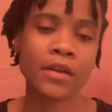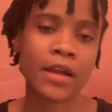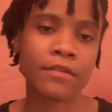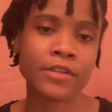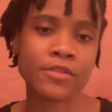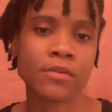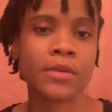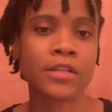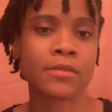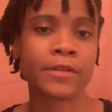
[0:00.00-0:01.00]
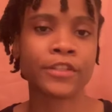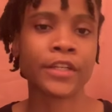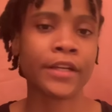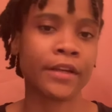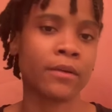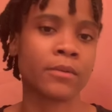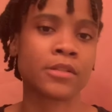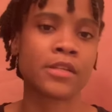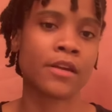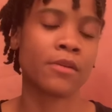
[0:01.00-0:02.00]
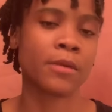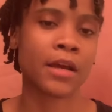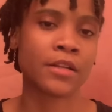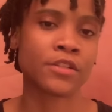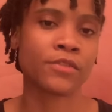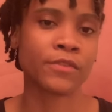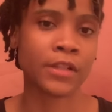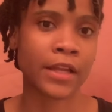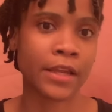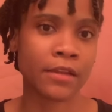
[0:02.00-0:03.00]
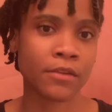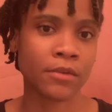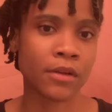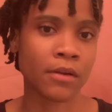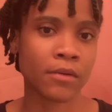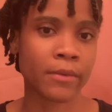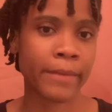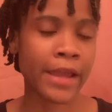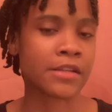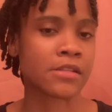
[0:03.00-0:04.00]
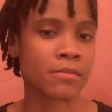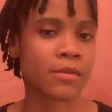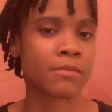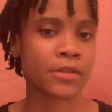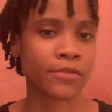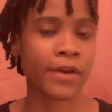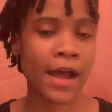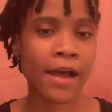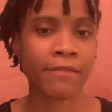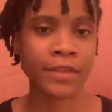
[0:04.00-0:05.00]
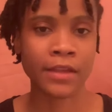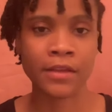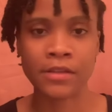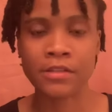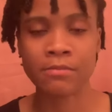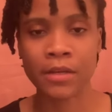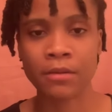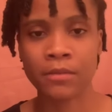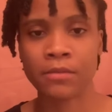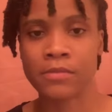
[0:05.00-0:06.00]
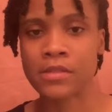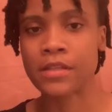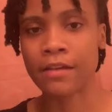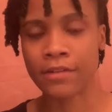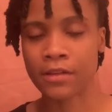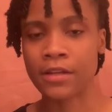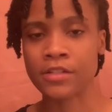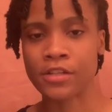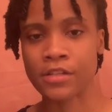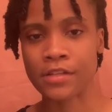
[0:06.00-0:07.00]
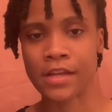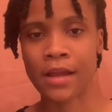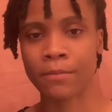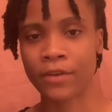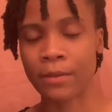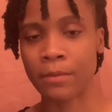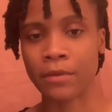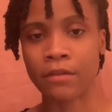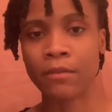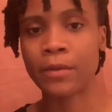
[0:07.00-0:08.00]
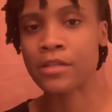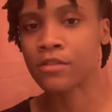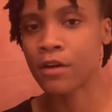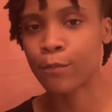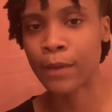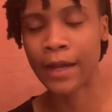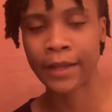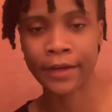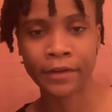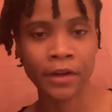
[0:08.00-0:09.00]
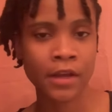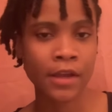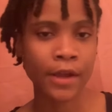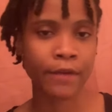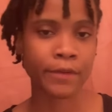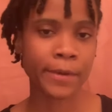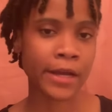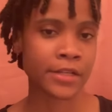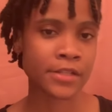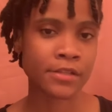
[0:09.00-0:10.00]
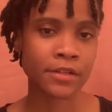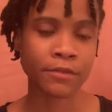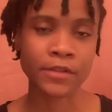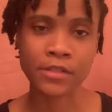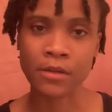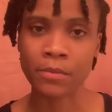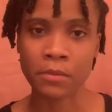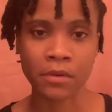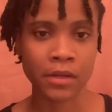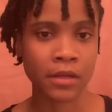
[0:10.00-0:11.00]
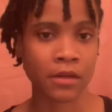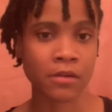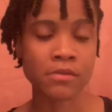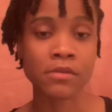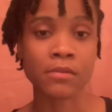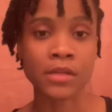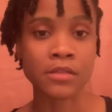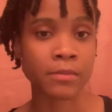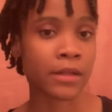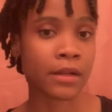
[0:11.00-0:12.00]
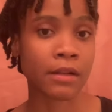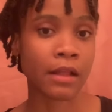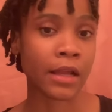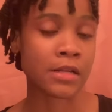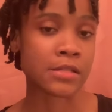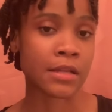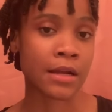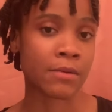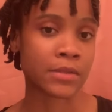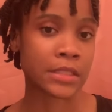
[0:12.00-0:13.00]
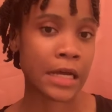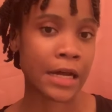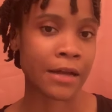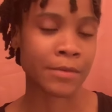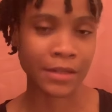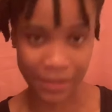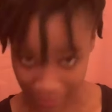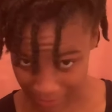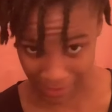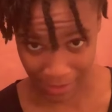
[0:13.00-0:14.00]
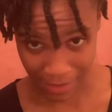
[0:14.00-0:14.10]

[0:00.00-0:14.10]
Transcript: every 2 weeks, but your hair will tell you. But I just feel like, you know, the maximum is 5 days, minimum 7. That's just a time frame I'm giving based off my hair. Everybody's is different. Some people can go 2 weeks, but like I said, I would die, because